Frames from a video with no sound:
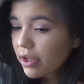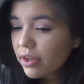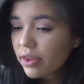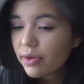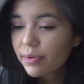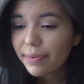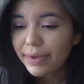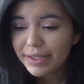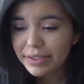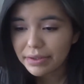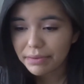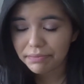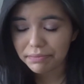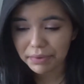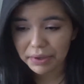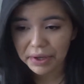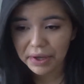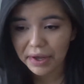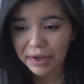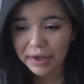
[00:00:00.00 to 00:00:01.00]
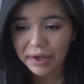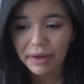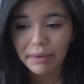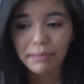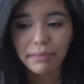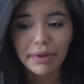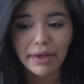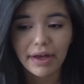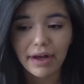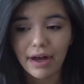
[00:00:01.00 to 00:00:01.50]
The reason
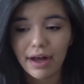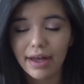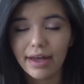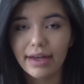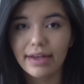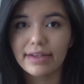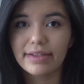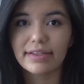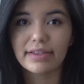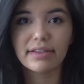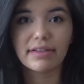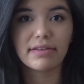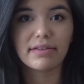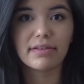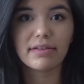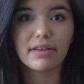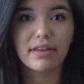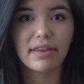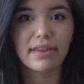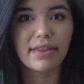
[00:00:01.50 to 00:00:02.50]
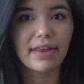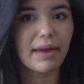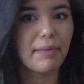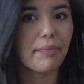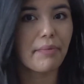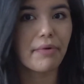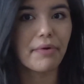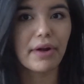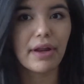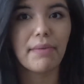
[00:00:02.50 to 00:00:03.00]
being because
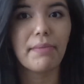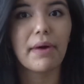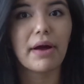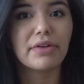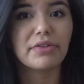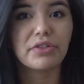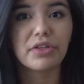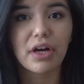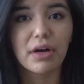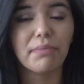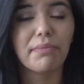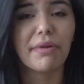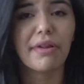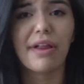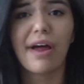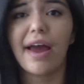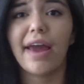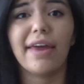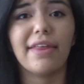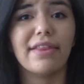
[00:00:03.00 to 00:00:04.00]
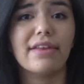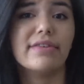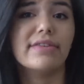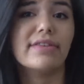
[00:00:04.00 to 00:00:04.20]
they pretty much apply the